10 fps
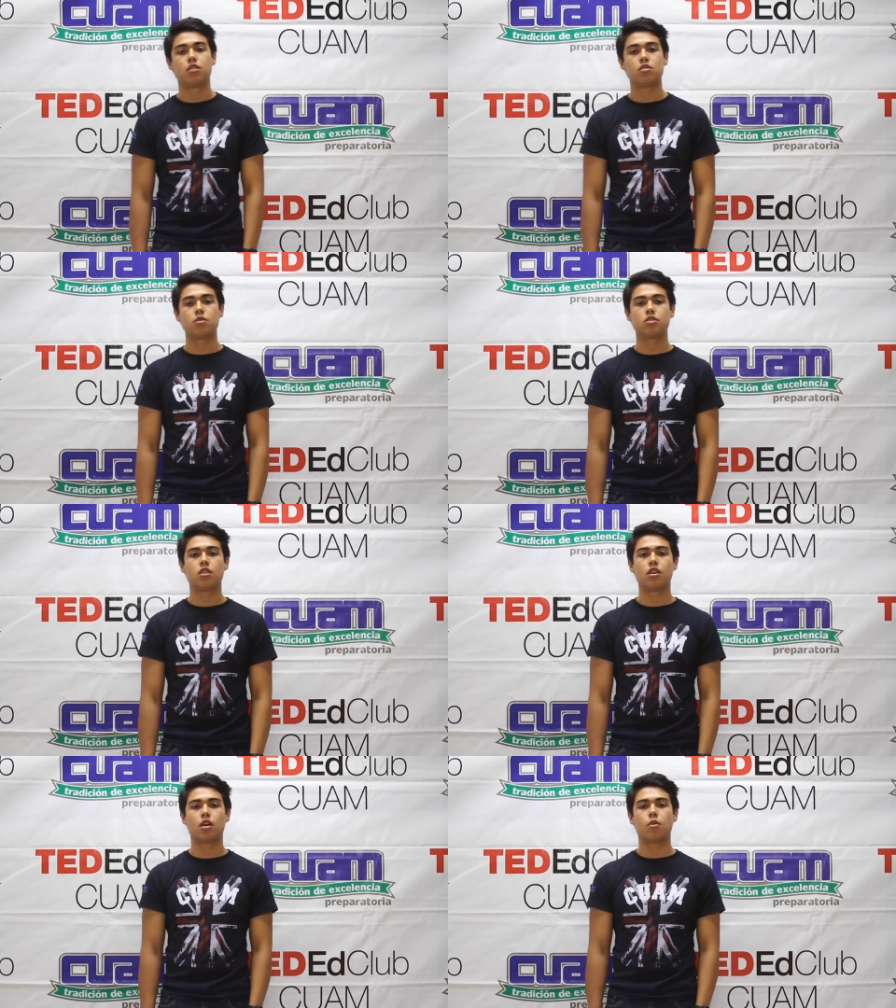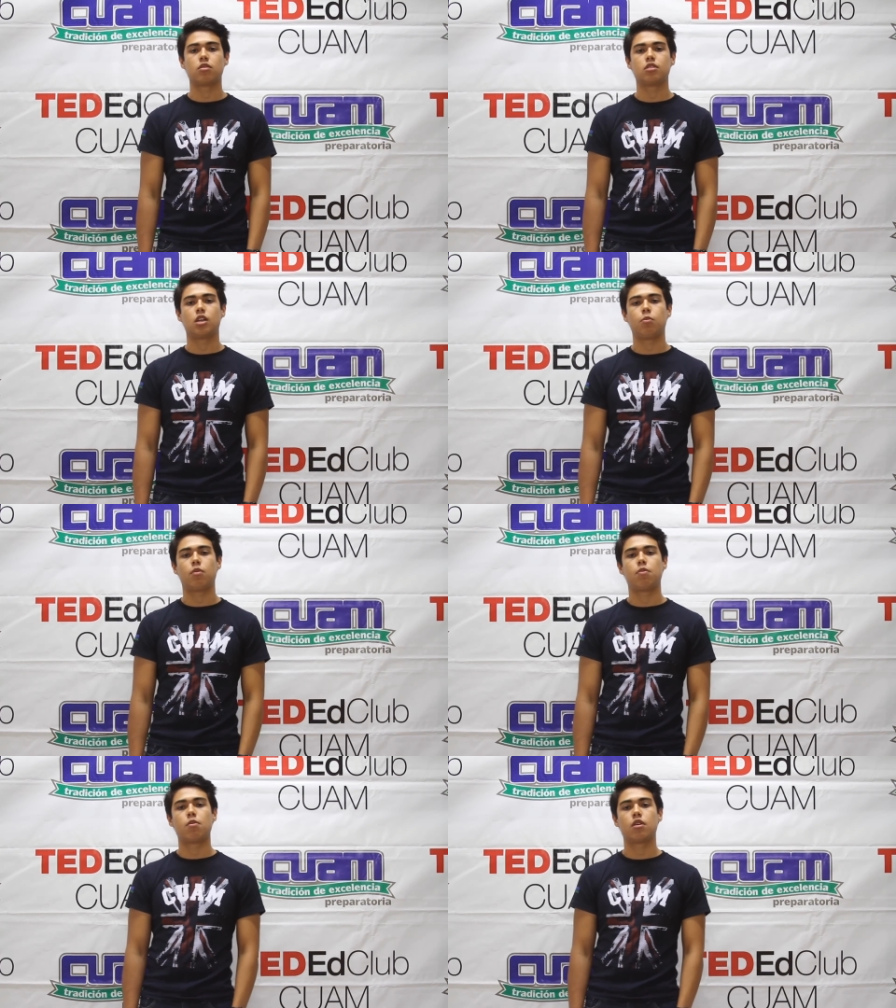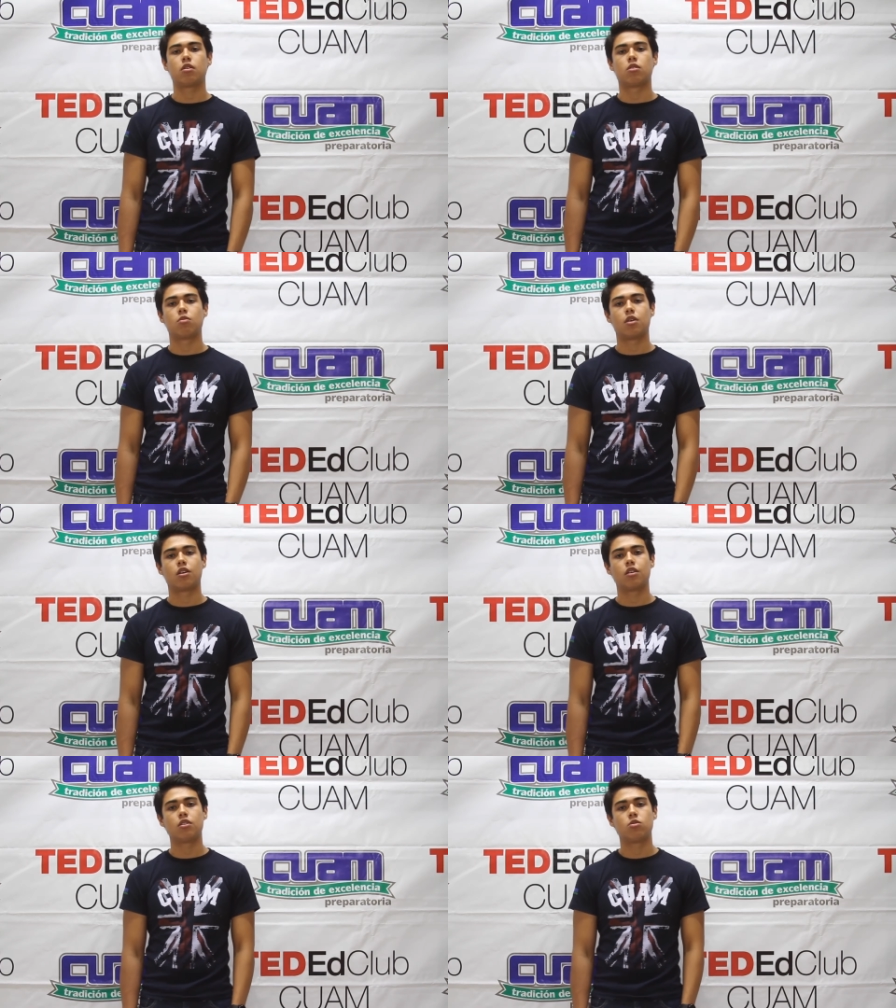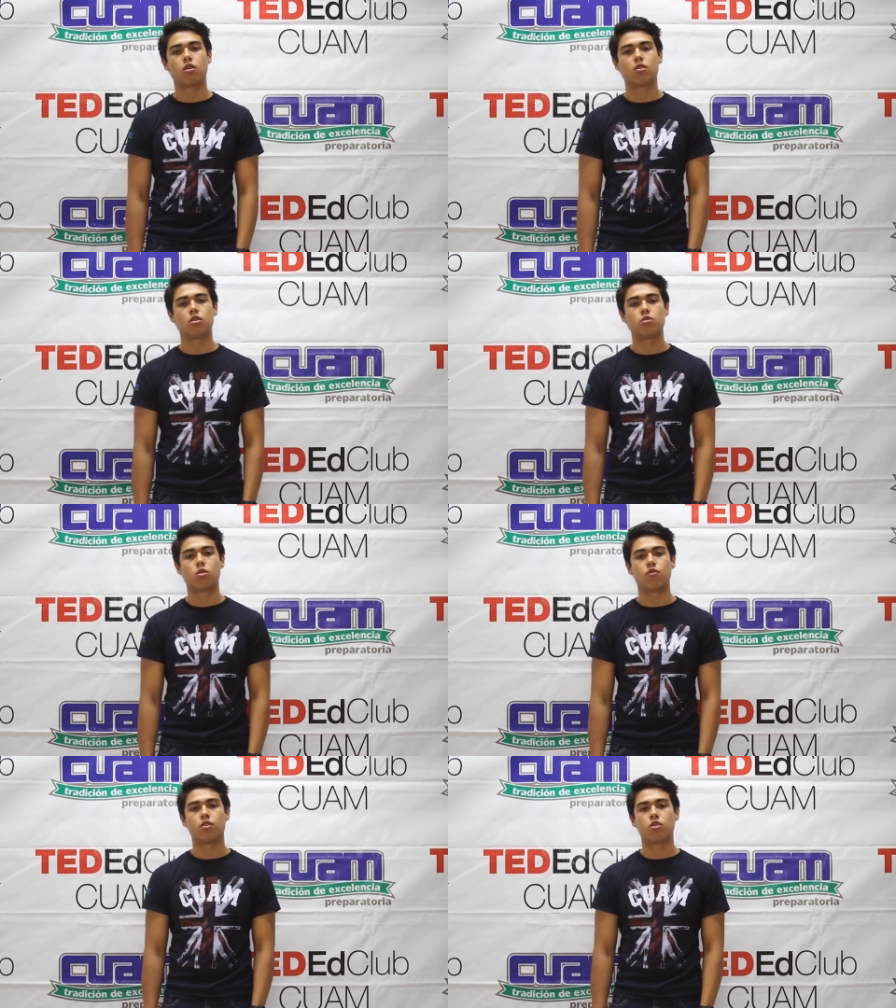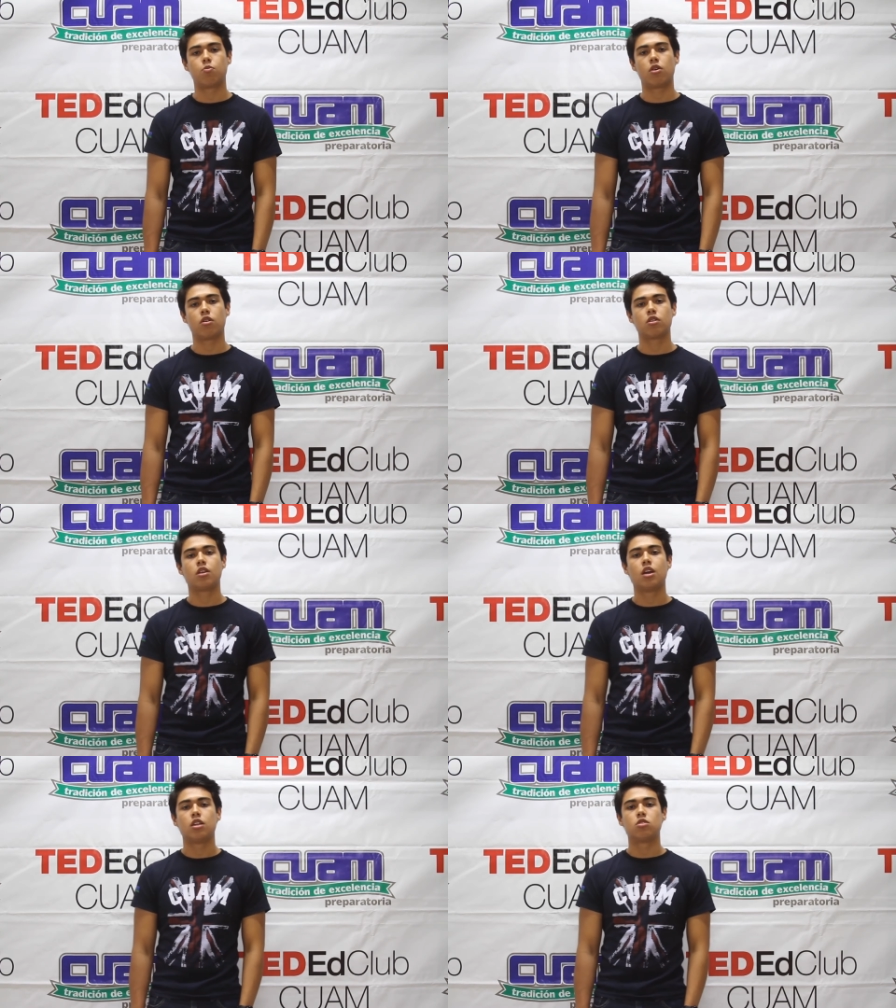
You must think about the type of public or market you are going to offer your product